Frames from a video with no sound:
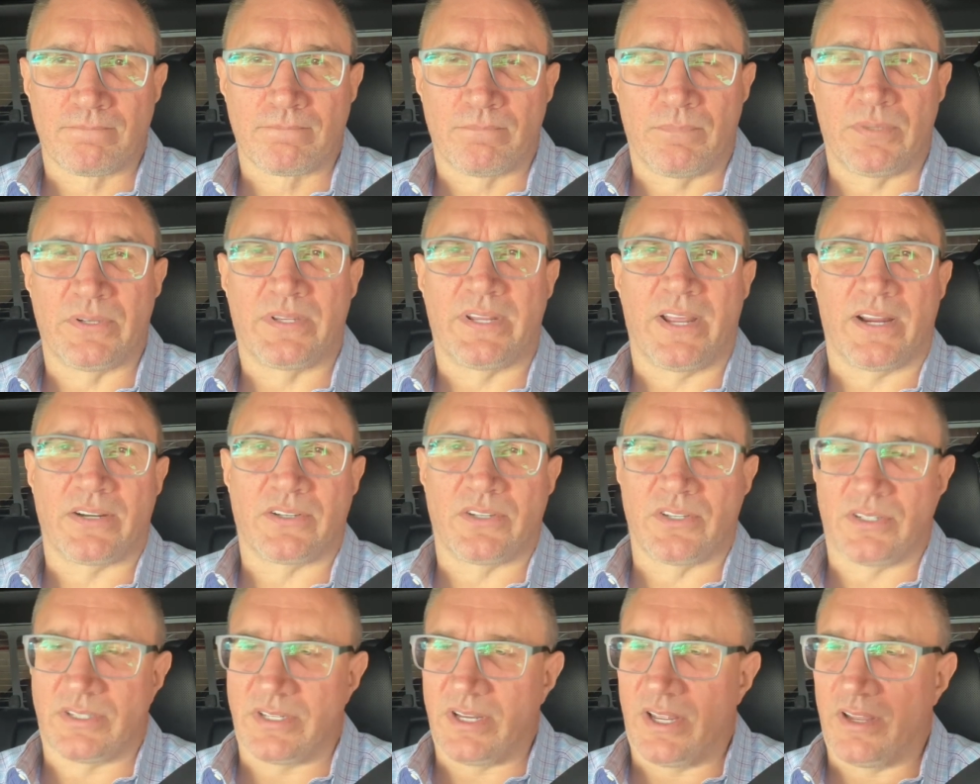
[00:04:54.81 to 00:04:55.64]
protect
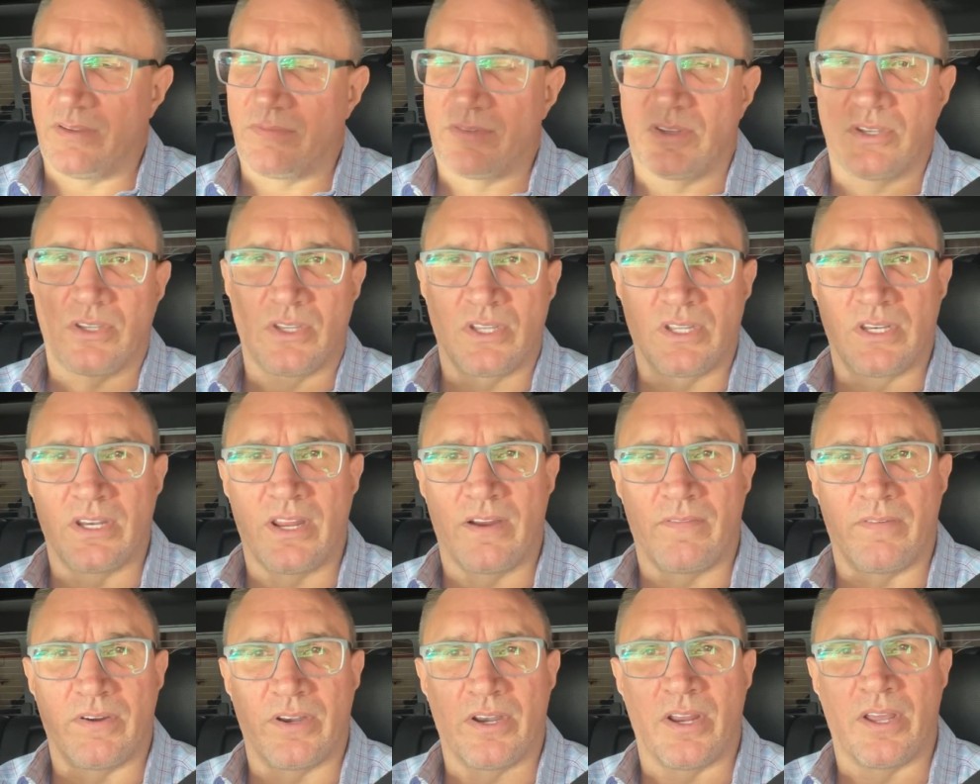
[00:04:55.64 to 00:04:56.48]
yourself. You,
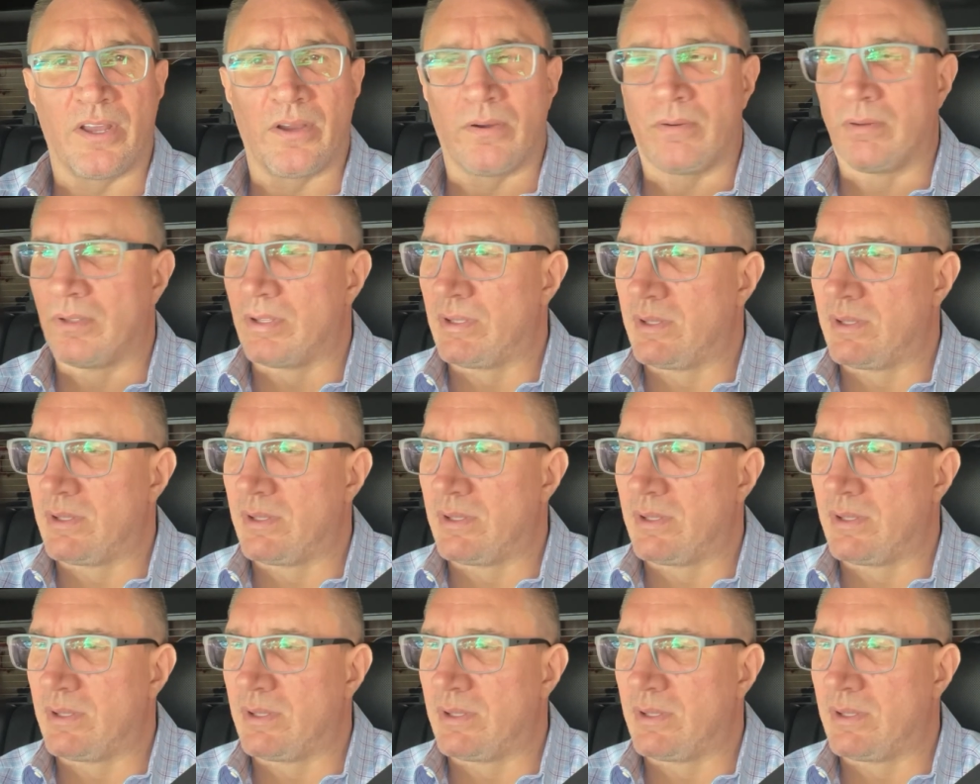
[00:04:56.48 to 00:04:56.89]
never know.